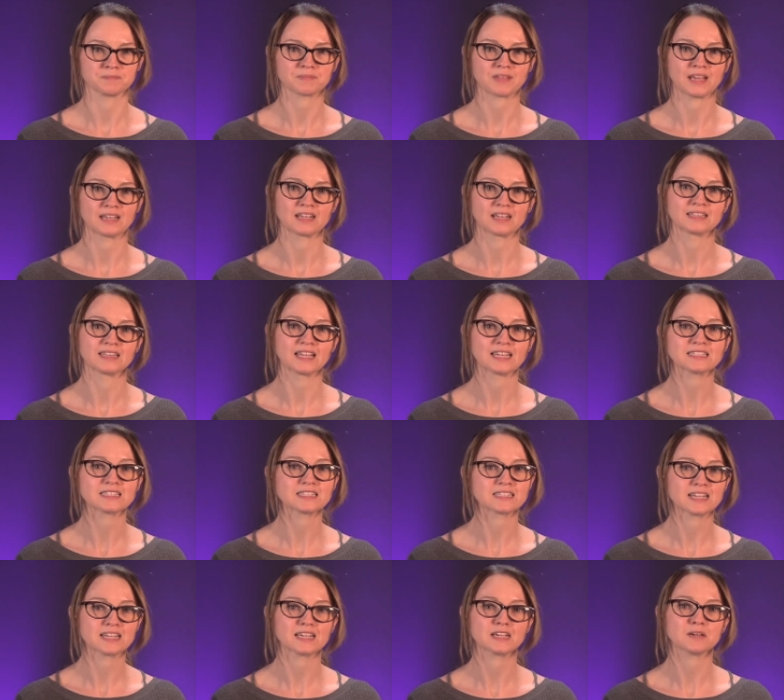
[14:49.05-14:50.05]
and I'd like to
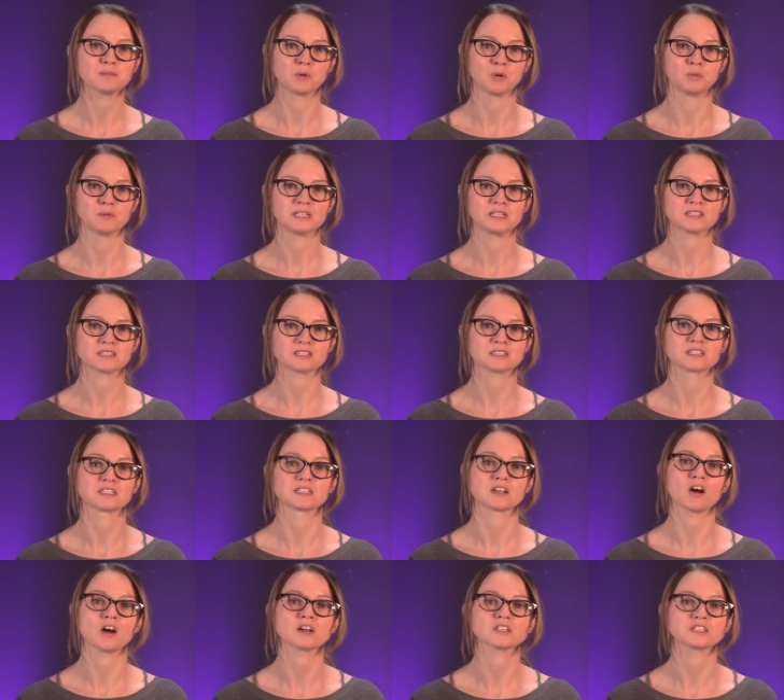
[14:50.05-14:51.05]
take a moment to
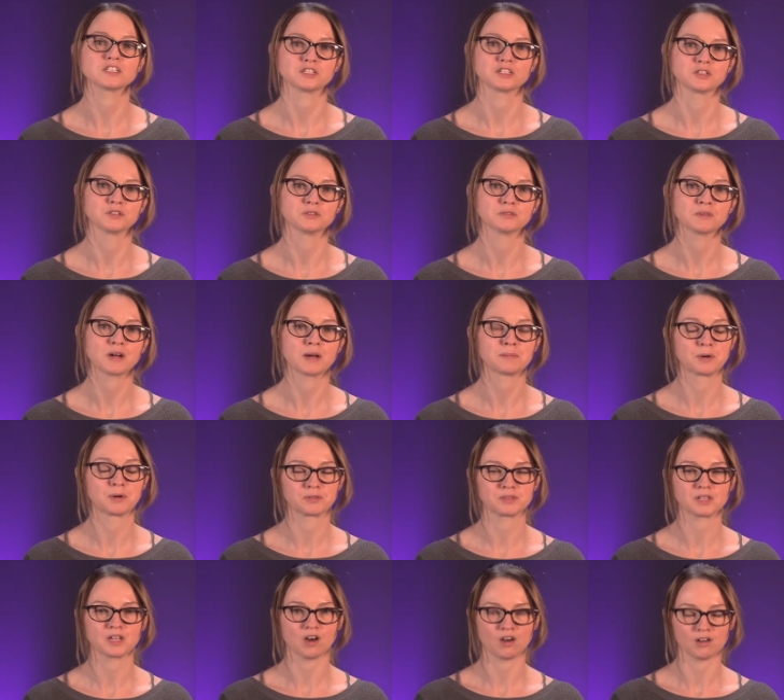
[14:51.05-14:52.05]
talk to you about
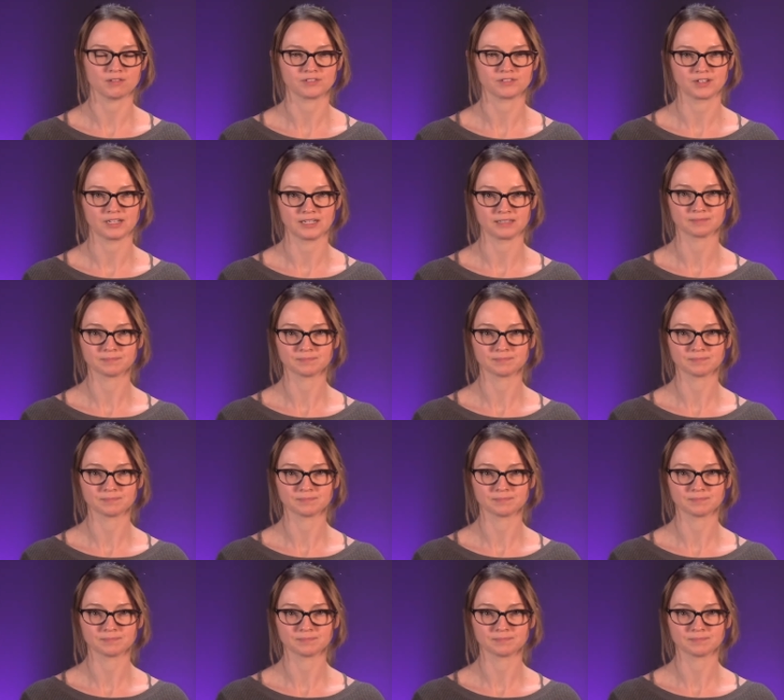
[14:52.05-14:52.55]
the offering.